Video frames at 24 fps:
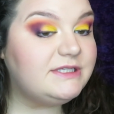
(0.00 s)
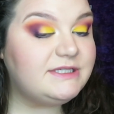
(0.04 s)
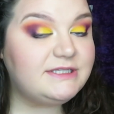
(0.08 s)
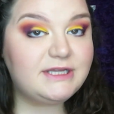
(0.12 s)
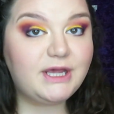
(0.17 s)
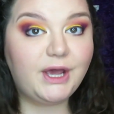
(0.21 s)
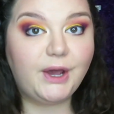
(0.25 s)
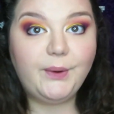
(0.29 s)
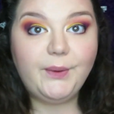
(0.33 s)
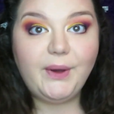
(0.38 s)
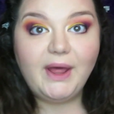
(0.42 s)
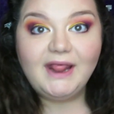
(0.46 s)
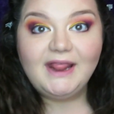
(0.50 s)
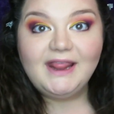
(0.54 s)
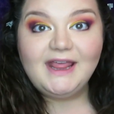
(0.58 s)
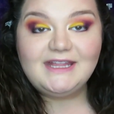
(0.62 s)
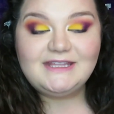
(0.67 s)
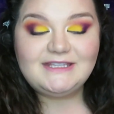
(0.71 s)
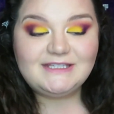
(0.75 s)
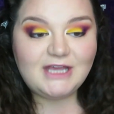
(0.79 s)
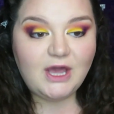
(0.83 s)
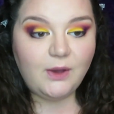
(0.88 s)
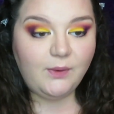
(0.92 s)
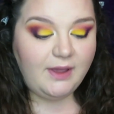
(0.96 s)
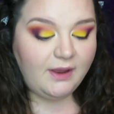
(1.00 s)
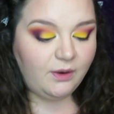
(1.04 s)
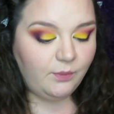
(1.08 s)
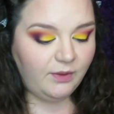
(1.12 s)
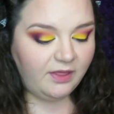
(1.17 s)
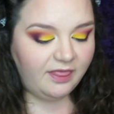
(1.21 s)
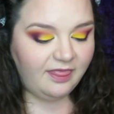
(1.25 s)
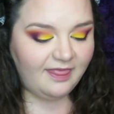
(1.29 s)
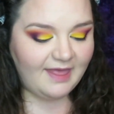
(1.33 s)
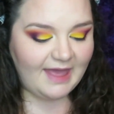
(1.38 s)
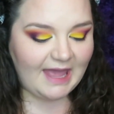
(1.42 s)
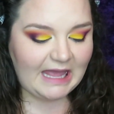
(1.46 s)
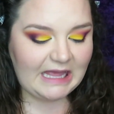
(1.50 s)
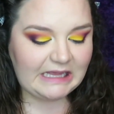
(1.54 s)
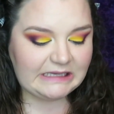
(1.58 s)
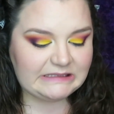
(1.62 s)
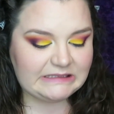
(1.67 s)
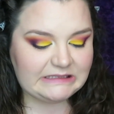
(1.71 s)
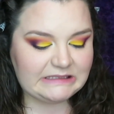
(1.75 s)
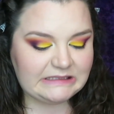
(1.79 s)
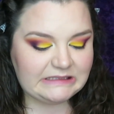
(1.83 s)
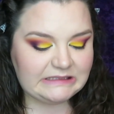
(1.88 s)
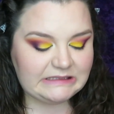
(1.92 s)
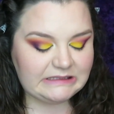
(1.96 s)
So let's go in with
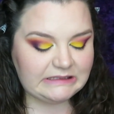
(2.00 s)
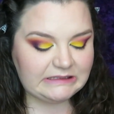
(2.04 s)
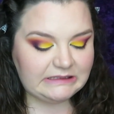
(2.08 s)
that.